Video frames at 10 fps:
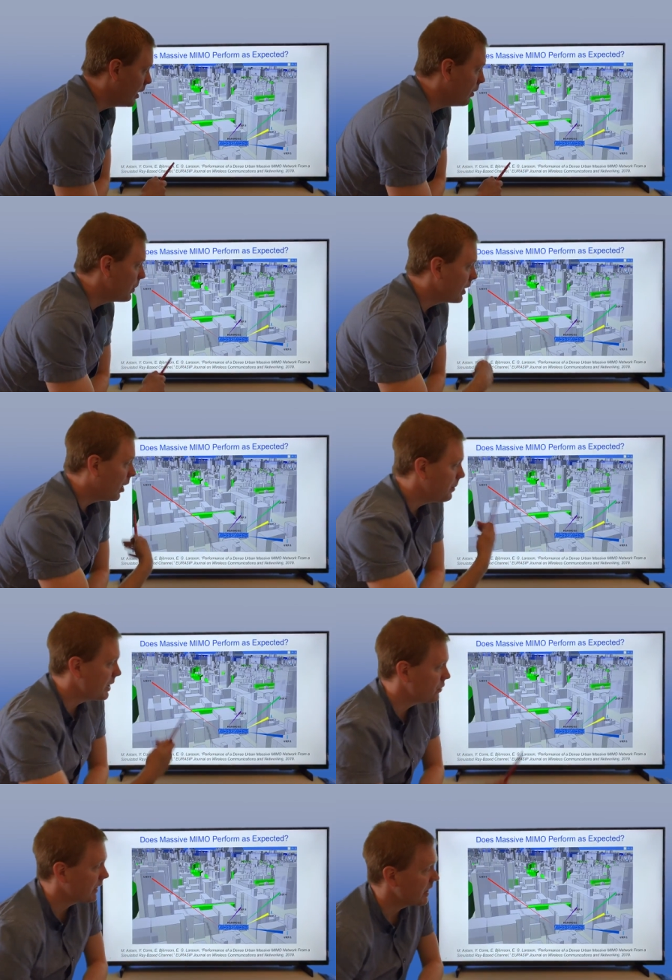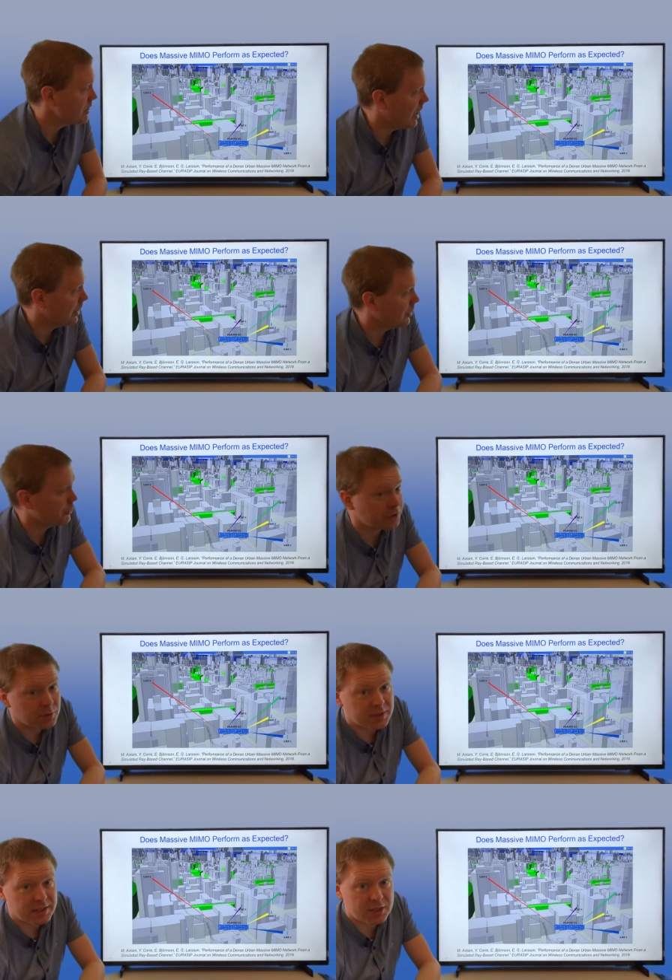we are measuring the channels
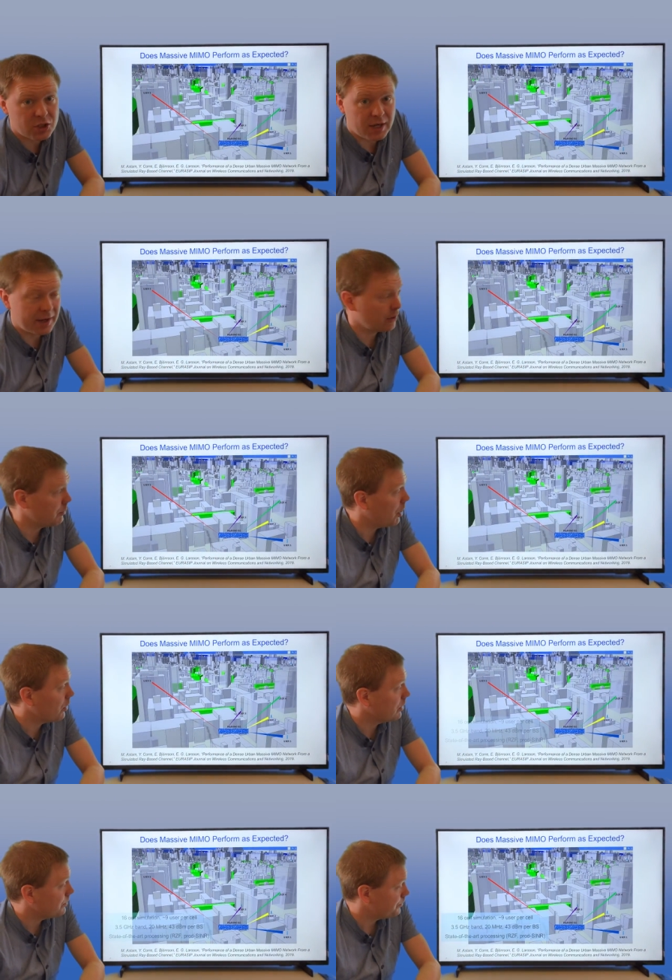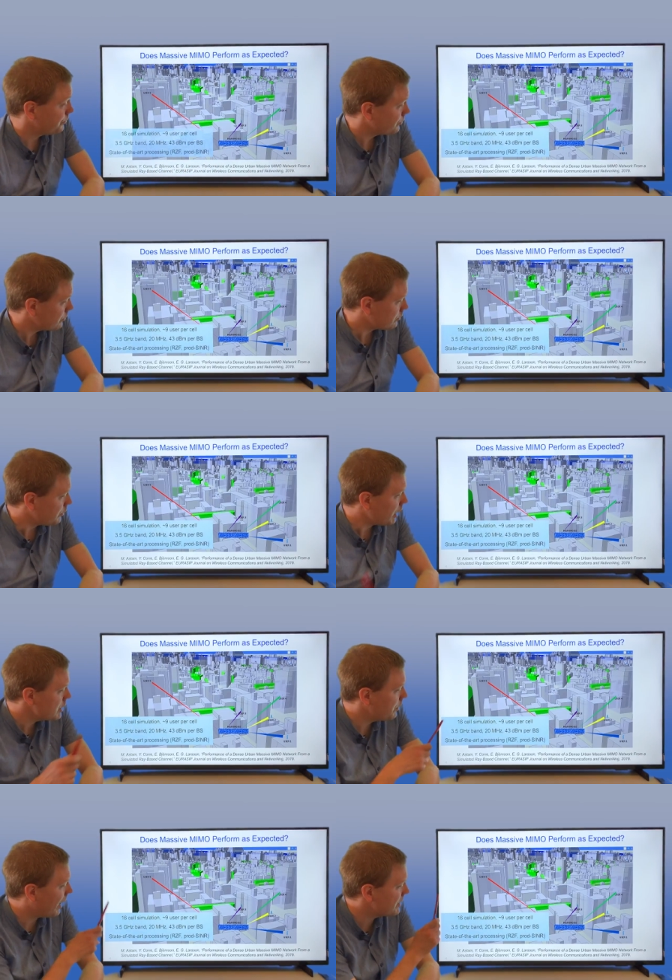using this channel model.
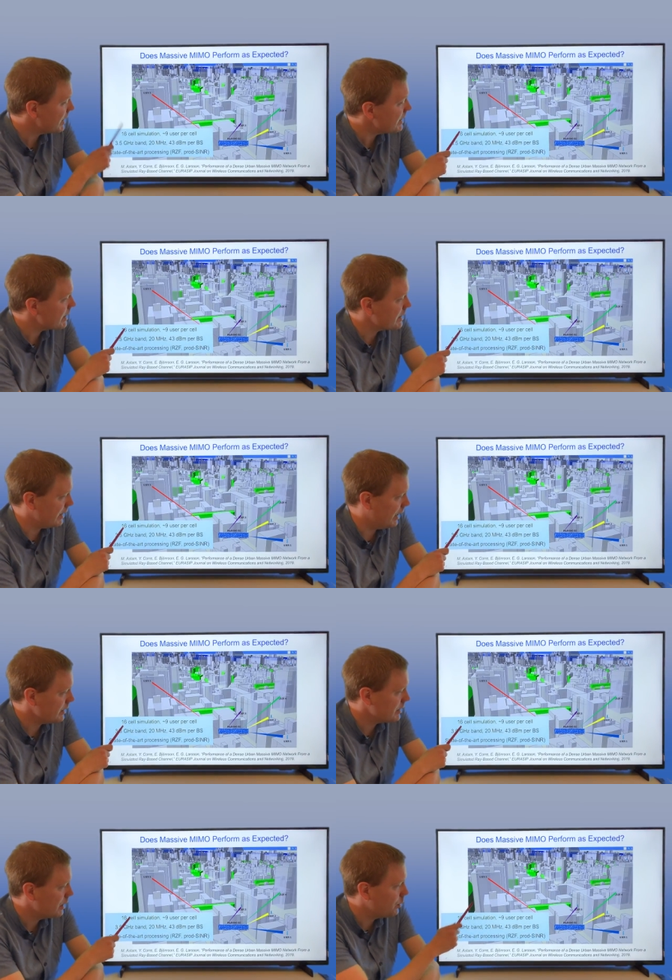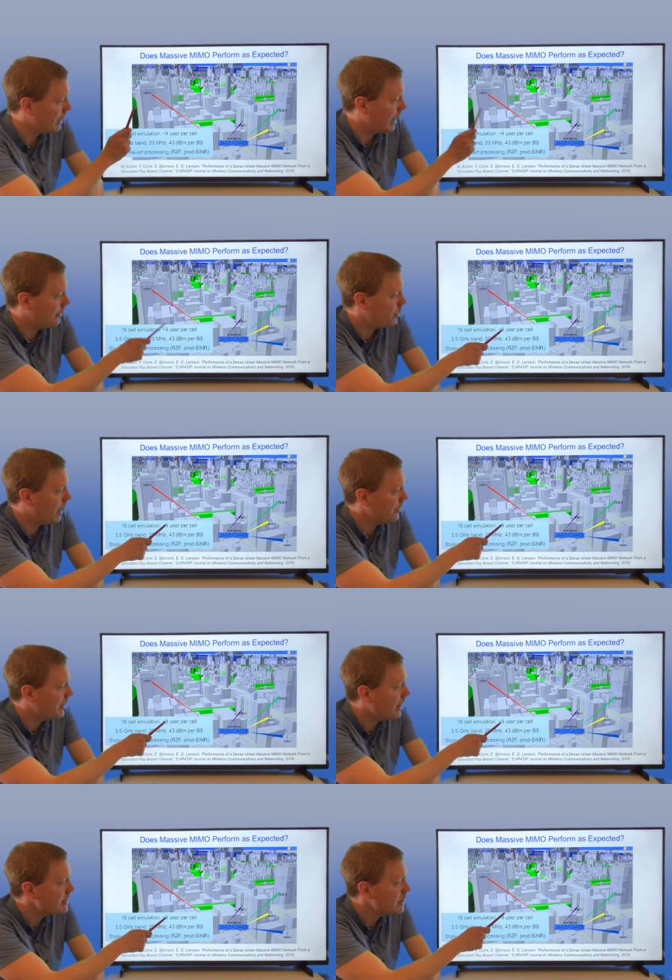So we have 16 cells. We have around
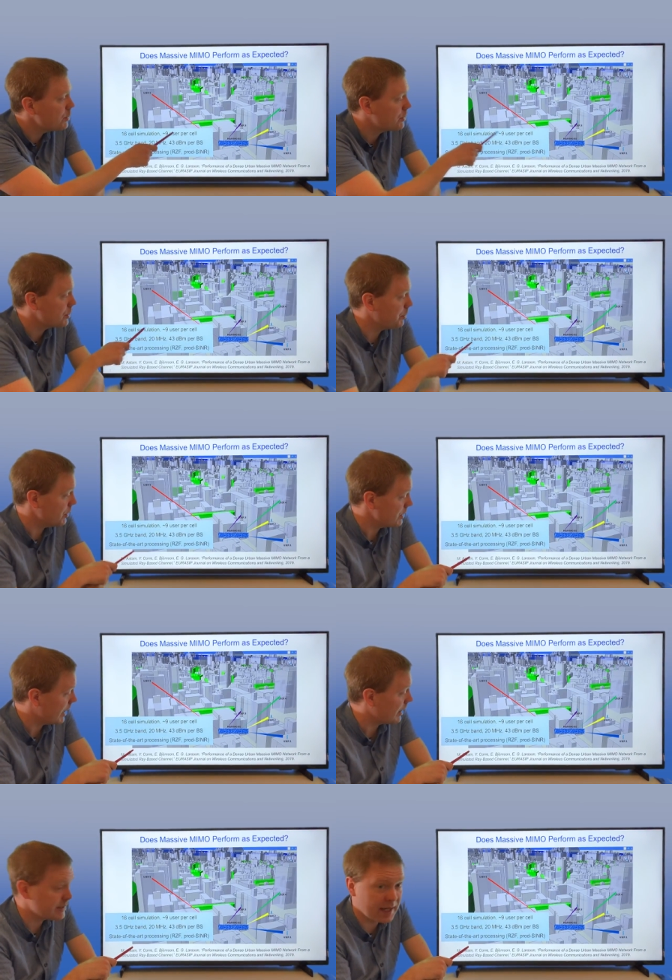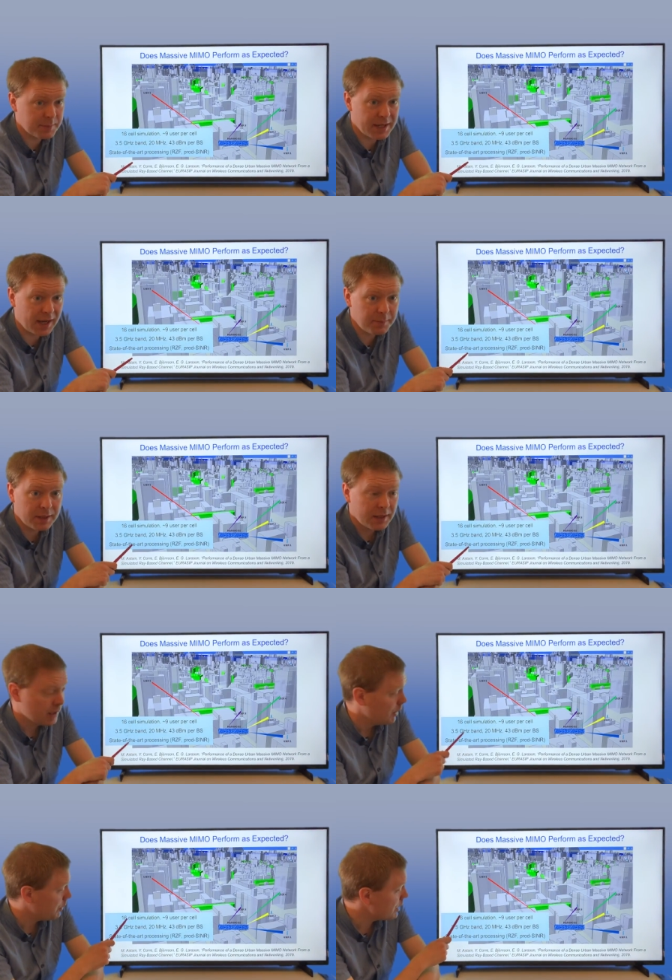9 users per cell at the same time.
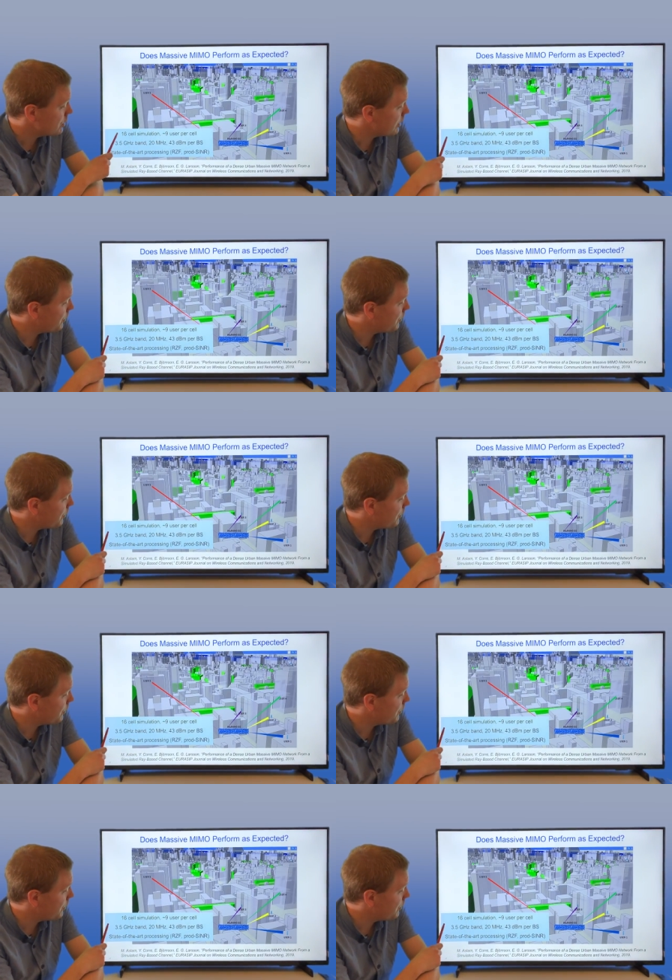We use the